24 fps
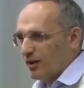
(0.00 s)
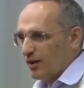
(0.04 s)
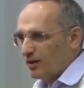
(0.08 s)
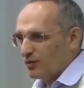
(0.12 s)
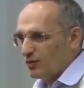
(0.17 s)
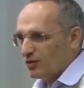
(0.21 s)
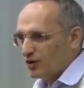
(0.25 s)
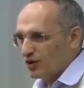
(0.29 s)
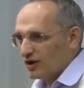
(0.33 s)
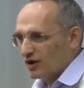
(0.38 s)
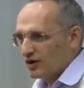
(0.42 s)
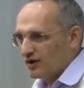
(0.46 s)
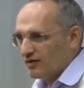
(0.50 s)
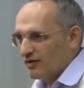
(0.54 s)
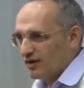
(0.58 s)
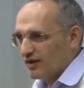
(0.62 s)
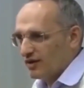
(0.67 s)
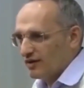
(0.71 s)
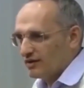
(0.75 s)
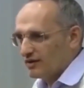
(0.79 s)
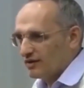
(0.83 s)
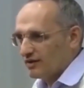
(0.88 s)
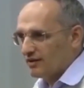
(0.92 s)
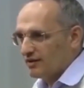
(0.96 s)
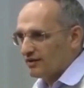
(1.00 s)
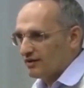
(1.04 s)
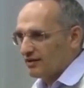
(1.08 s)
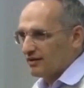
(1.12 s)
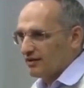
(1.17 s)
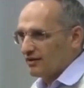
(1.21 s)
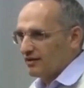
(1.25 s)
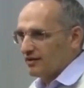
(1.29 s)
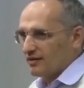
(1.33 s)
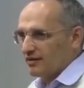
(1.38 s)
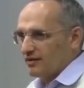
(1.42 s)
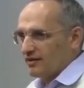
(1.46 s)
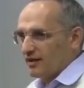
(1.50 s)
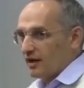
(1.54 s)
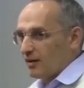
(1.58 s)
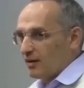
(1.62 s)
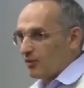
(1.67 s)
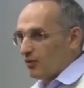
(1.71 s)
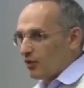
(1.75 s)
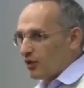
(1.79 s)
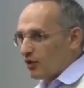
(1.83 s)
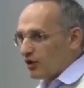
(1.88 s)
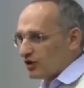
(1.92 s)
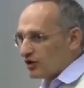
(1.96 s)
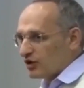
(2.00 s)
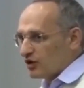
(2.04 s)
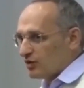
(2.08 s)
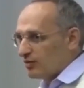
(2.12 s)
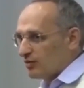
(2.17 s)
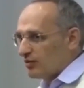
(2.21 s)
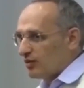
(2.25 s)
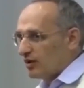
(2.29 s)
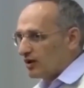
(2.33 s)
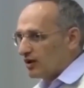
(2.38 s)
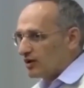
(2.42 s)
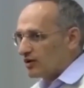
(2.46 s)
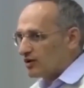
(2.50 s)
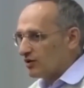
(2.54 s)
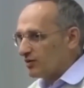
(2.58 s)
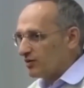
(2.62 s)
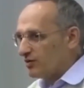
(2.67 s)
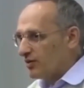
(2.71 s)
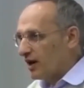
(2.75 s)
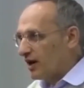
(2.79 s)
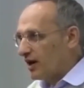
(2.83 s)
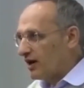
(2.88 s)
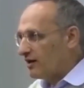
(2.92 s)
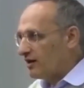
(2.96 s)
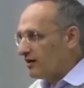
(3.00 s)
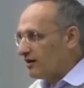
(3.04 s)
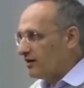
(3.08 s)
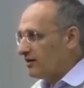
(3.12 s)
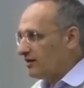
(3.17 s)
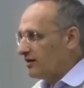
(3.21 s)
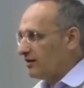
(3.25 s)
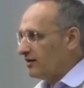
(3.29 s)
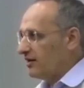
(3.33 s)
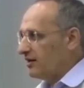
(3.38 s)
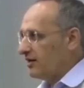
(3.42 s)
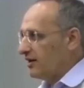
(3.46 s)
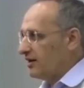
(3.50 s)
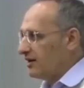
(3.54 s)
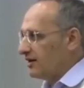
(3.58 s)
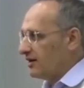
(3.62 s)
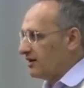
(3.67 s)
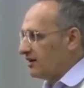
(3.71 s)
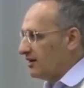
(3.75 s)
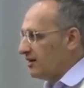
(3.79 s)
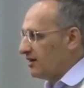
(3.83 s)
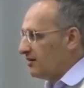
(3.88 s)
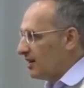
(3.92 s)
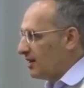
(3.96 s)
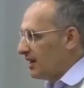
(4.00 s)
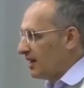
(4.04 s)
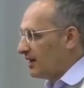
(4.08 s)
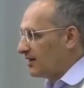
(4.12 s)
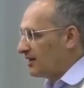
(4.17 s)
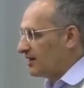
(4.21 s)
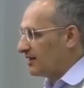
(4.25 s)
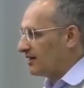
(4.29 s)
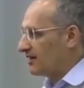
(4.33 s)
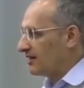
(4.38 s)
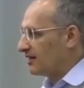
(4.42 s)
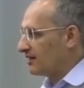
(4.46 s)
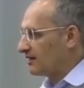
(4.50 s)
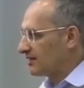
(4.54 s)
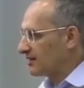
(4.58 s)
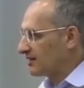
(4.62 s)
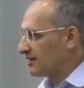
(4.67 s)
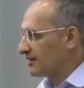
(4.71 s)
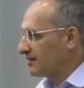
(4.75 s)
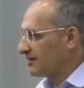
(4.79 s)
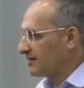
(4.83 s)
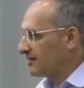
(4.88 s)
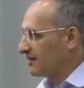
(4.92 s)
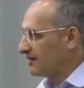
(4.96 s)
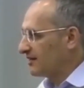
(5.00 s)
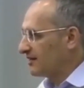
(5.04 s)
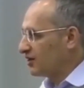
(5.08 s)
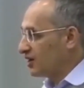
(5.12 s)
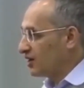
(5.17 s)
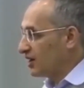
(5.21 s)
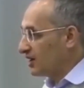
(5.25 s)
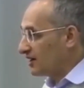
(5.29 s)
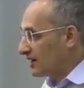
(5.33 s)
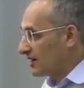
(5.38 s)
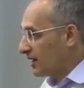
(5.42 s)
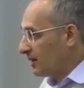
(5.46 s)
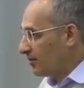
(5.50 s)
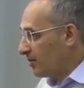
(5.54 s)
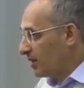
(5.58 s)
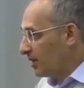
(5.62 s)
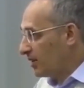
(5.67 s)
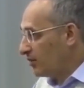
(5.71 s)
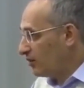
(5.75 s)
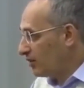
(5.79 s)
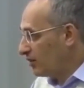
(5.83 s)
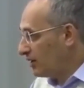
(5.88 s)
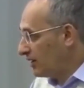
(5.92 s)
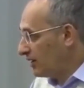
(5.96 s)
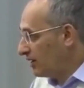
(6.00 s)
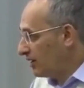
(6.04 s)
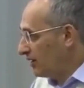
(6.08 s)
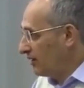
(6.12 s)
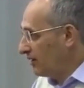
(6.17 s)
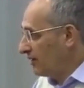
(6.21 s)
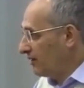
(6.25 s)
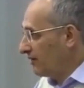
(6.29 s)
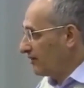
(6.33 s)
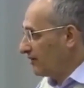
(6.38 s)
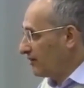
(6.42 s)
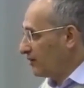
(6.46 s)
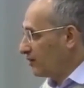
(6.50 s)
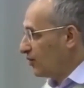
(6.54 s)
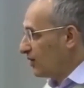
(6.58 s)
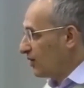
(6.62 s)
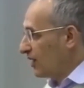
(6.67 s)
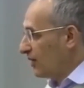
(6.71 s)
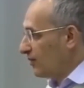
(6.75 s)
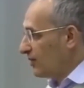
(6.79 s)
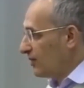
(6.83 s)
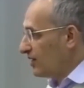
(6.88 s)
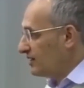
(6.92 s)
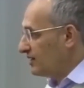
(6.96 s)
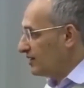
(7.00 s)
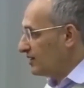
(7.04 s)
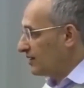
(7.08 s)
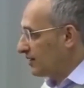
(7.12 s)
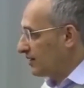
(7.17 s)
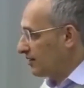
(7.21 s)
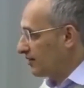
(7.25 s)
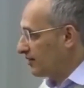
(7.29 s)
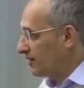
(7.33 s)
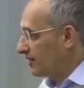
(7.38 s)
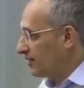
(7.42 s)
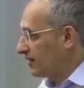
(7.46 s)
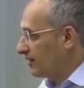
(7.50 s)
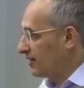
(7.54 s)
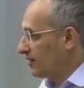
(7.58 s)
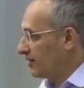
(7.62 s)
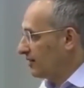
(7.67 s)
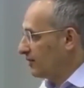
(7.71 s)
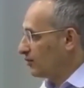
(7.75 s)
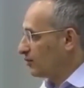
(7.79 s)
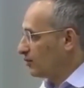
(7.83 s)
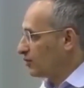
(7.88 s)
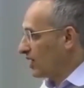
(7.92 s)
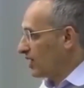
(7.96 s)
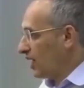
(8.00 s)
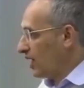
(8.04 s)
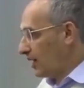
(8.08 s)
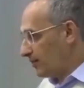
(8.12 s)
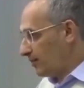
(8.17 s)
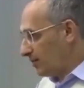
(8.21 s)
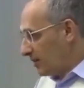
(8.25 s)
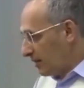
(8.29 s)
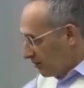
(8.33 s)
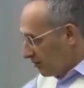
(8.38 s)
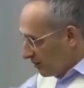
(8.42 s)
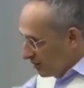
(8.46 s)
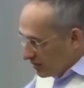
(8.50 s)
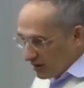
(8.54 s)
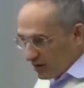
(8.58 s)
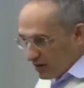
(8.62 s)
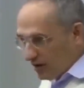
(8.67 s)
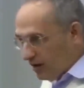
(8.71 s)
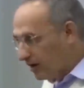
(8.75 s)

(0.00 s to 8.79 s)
She says, still put something warm. She wants harmony so I don't get too cold. Feminine nature harmonizes everything, while masculine nature is about battle.